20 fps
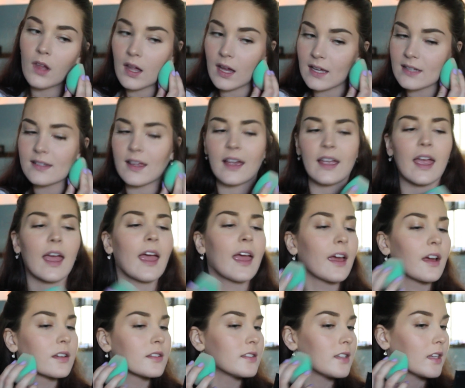is like
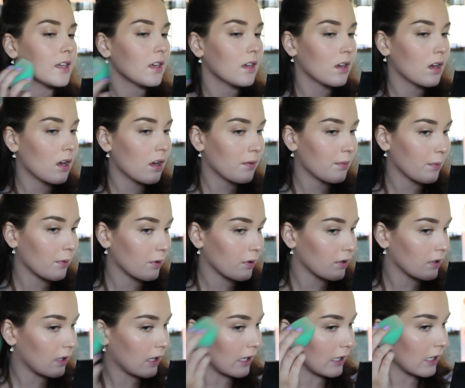hair sticking up,
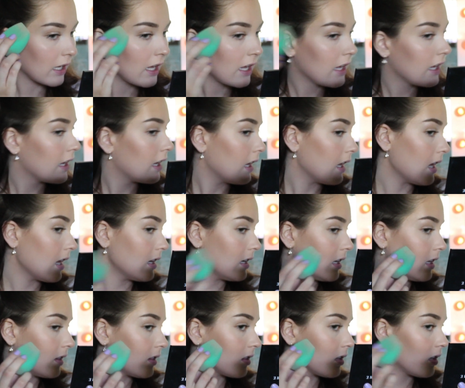or like
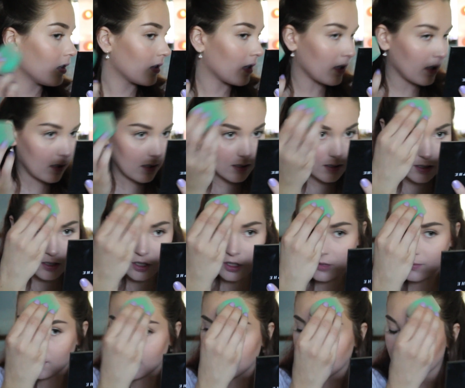anything that needs to
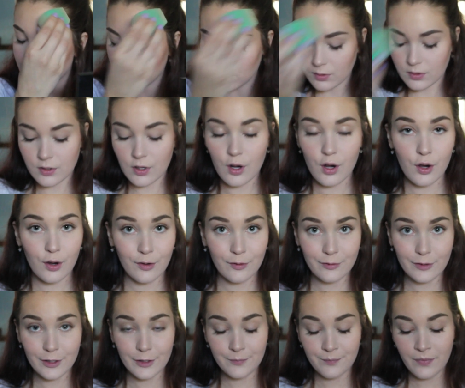just be smoothed
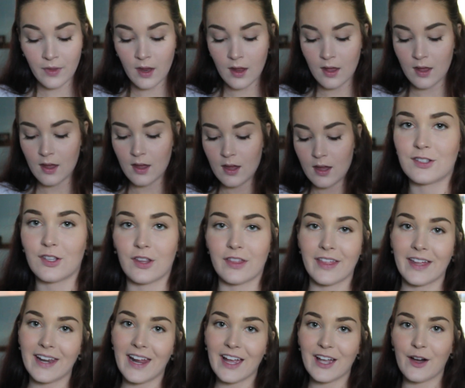over. So
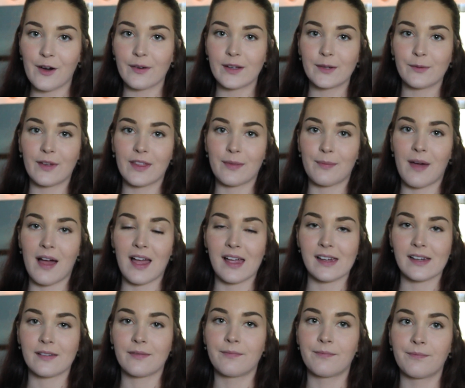then I go in with
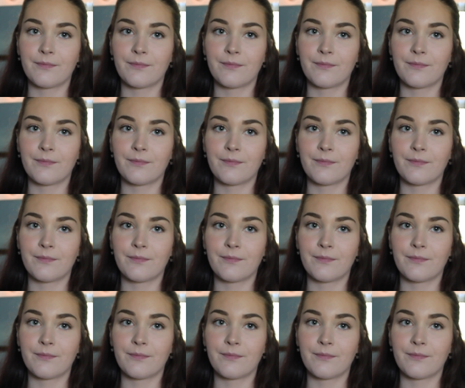my